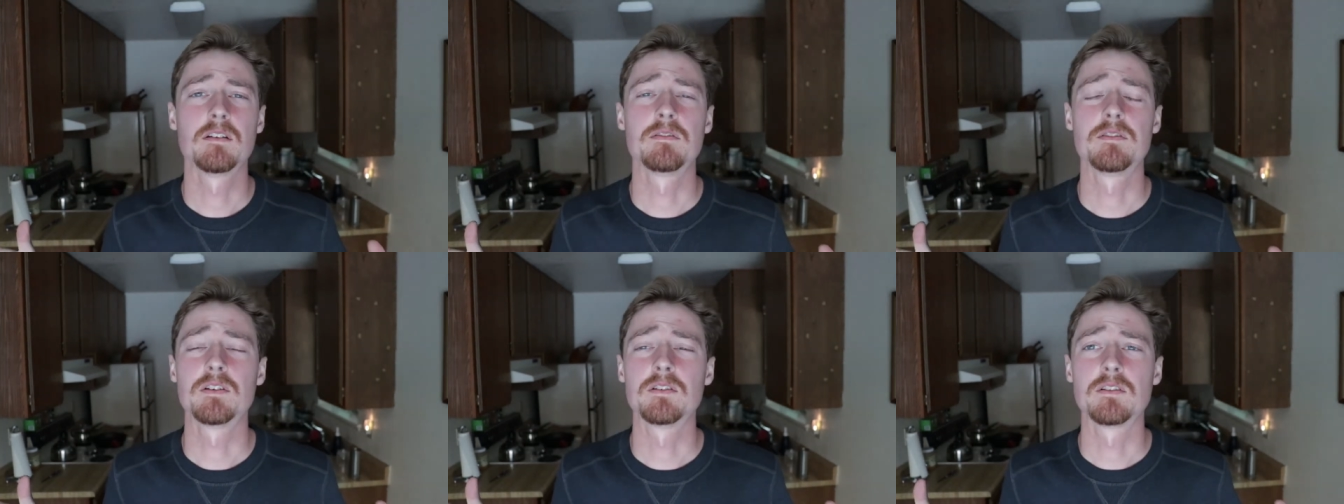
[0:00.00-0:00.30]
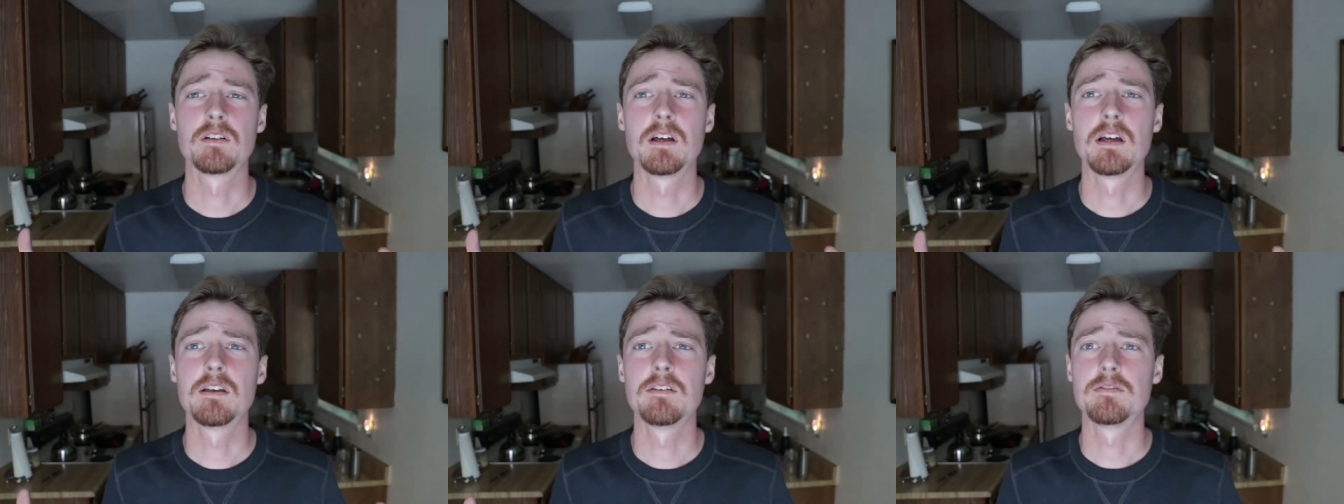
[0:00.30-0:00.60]
of your
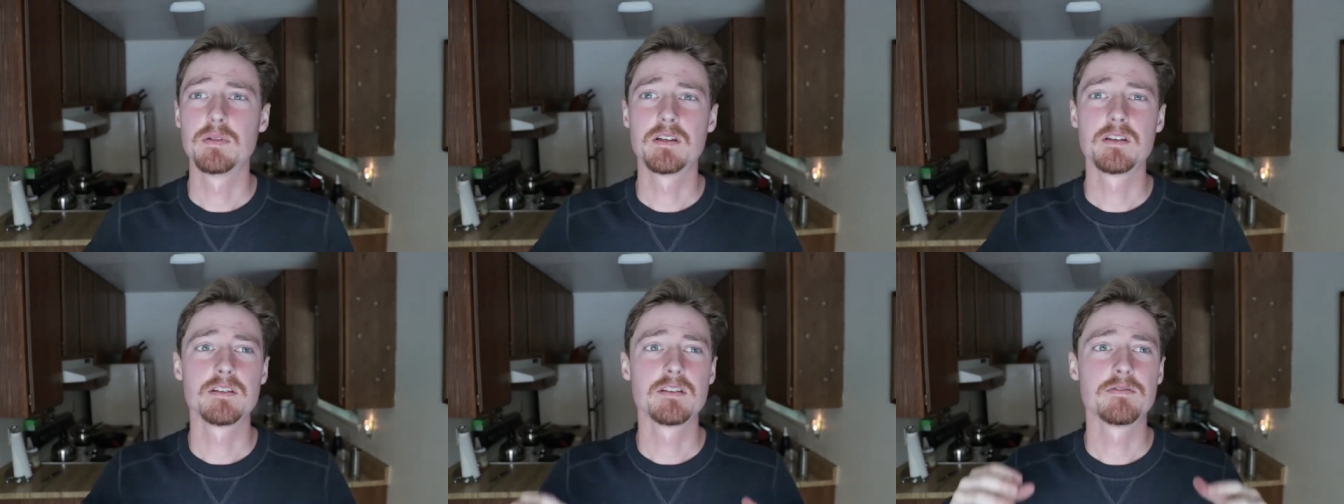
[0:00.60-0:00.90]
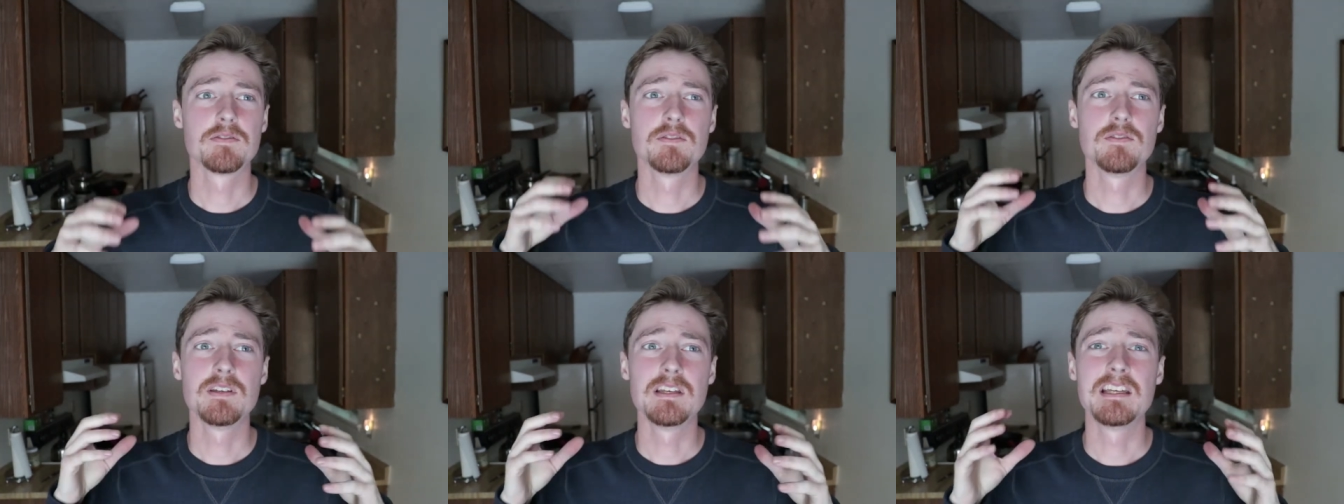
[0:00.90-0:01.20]
life because
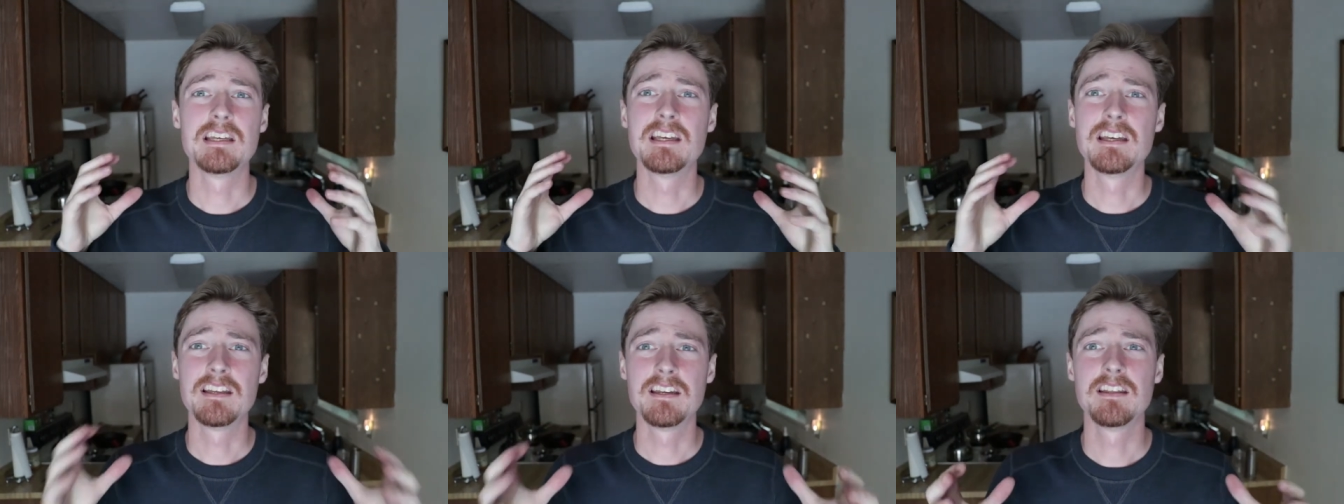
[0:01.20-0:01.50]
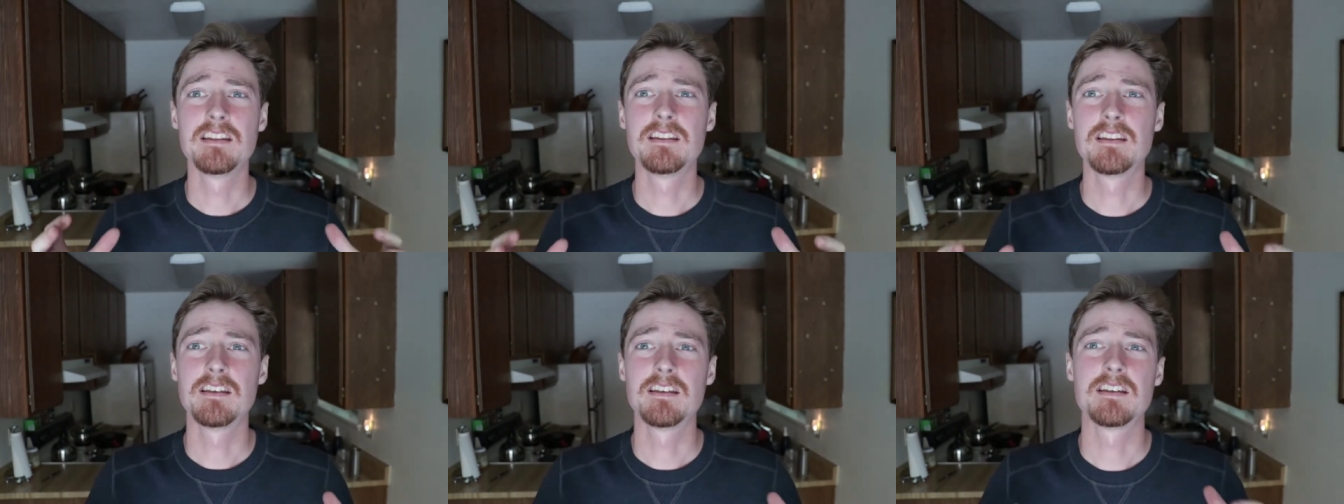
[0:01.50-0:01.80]
if you eat
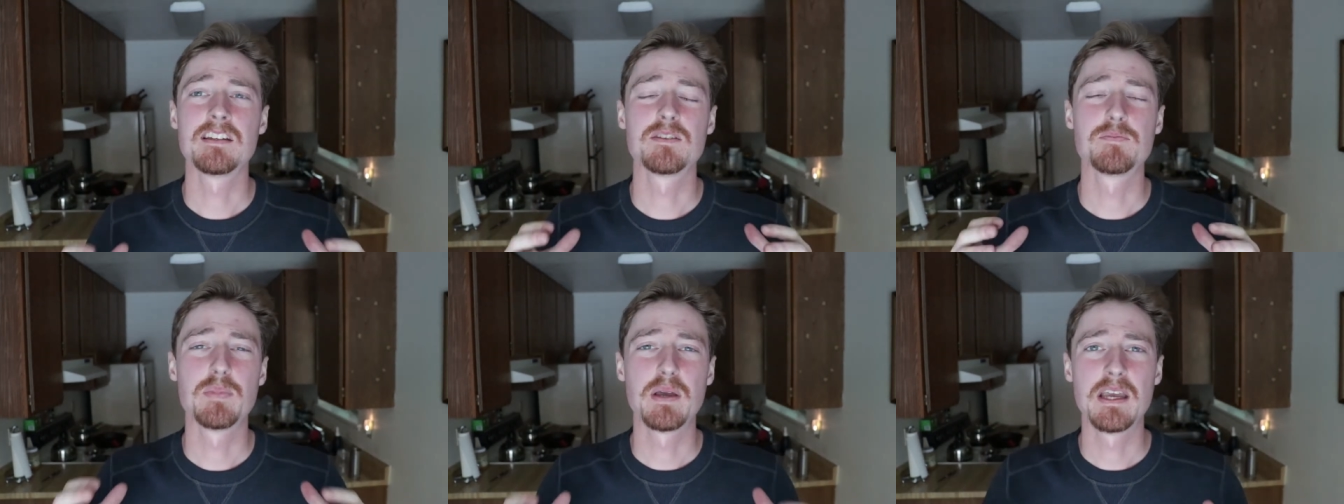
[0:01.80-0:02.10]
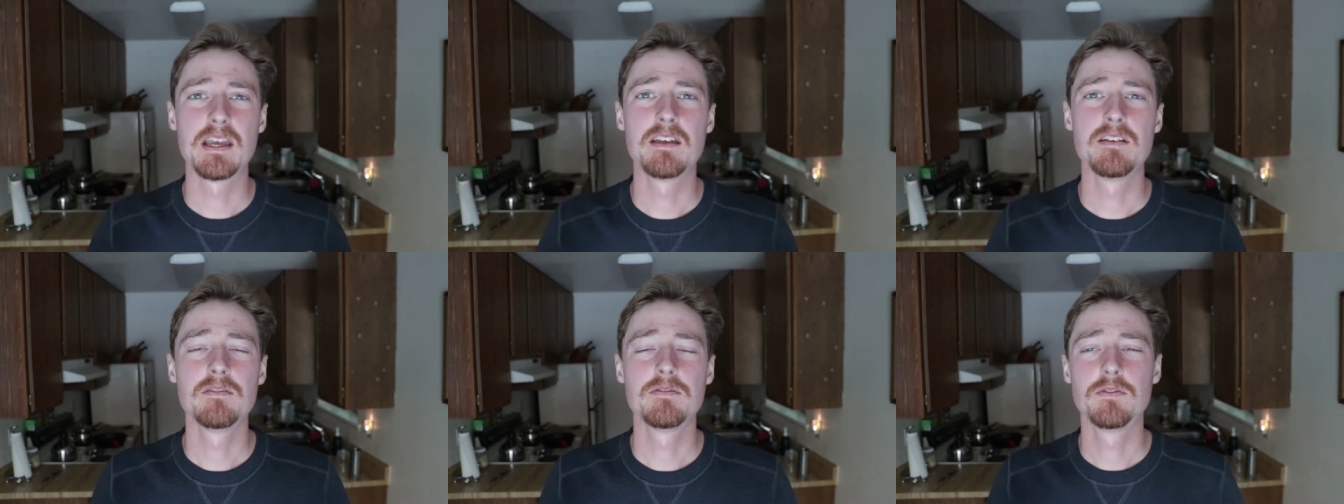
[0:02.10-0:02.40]
anything it's
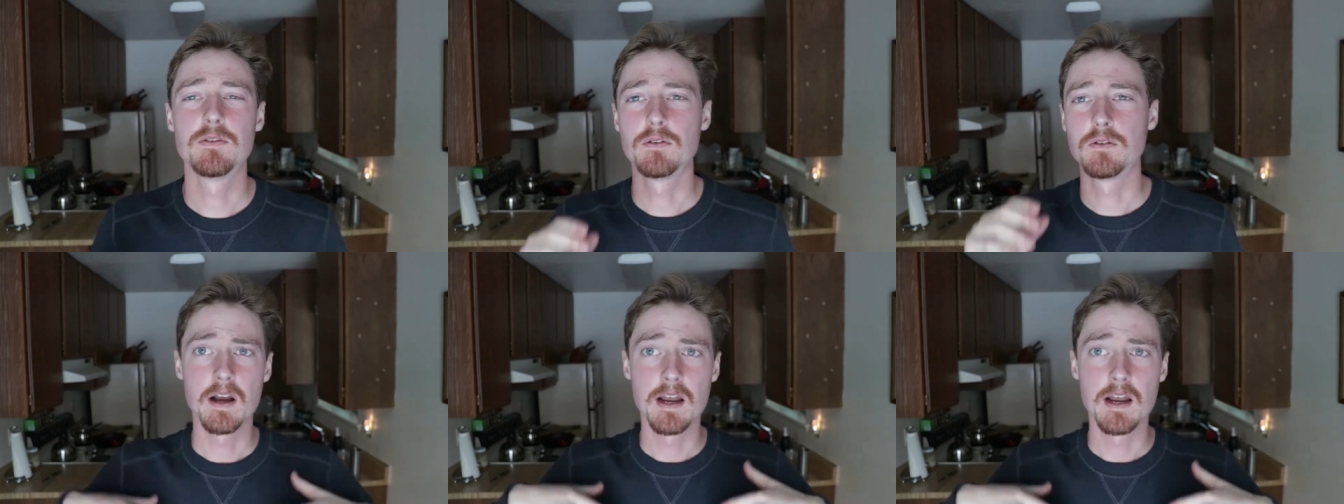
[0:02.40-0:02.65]
painful